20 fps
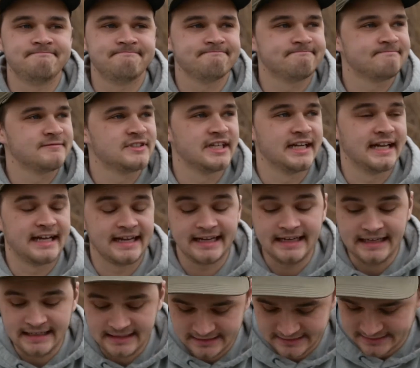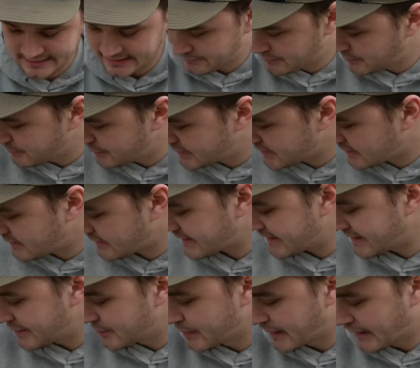Today, I'm going to be
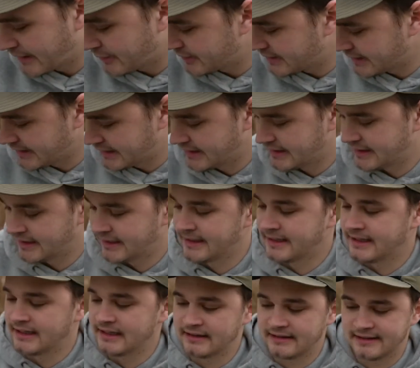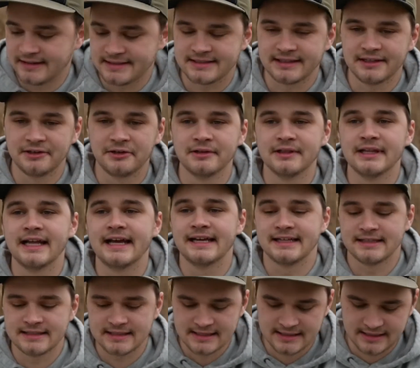talking about this little
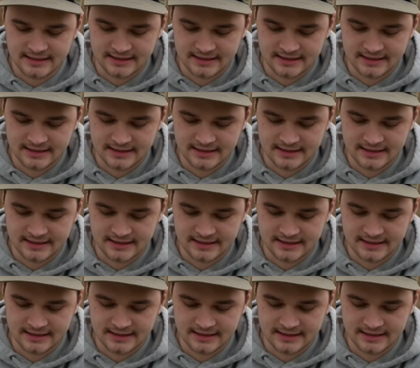lens